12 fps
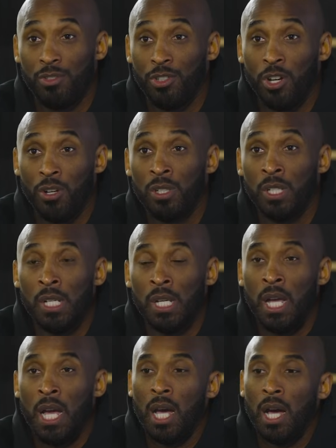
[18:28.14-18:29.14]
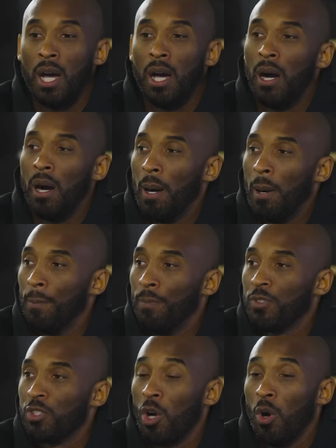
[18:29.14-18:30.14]
You know?
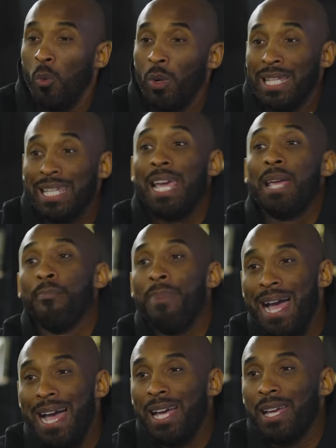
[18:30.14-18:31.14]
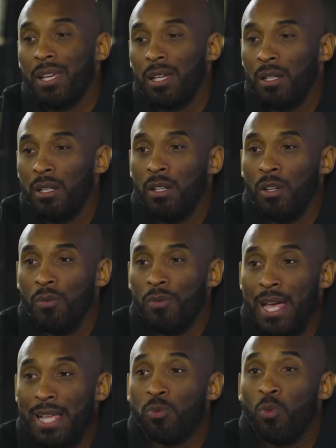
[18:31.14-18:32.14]
So when he came back, you know,
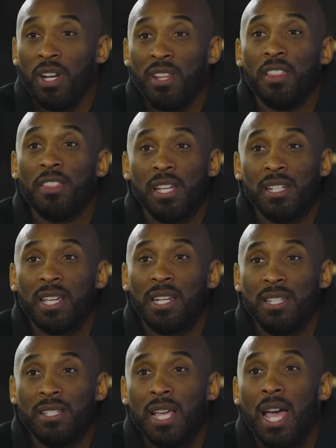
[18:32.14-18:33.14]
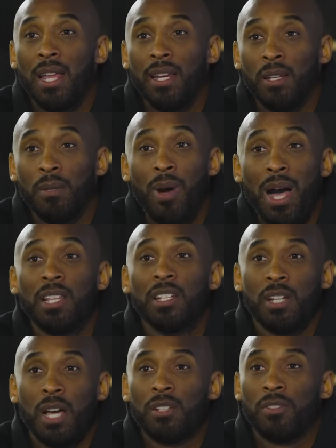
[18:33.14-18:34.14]
that's one of the things that he said. He
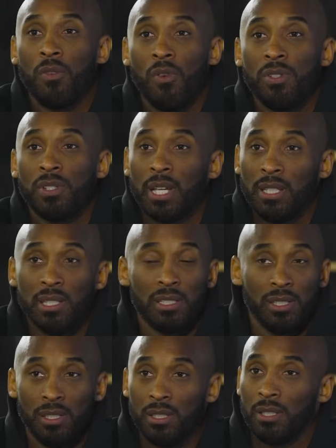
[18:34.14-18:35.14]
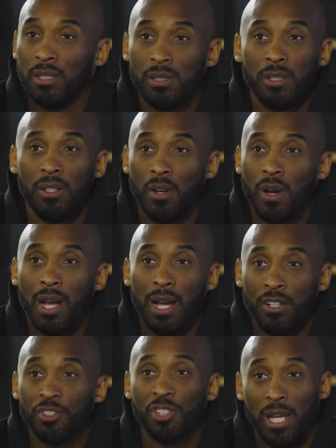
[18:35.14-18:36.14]
apologized for. He was like, listen, you know, I
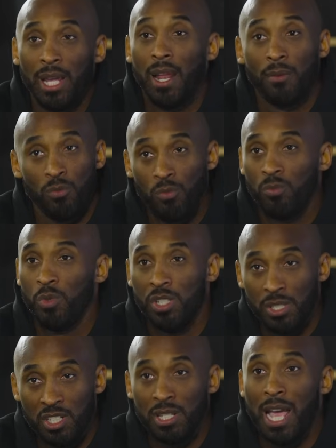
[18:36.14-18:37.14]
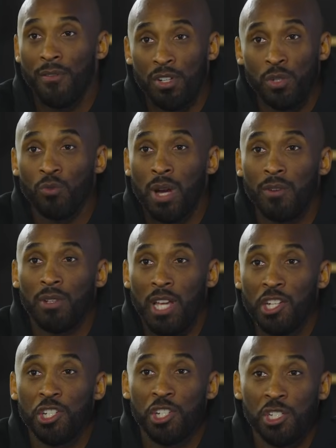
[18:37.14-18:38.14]
understand. We should just have a direct
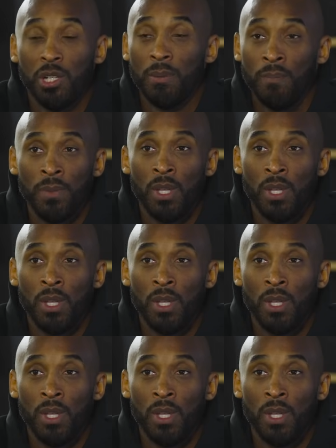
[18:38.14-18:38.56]
relationship.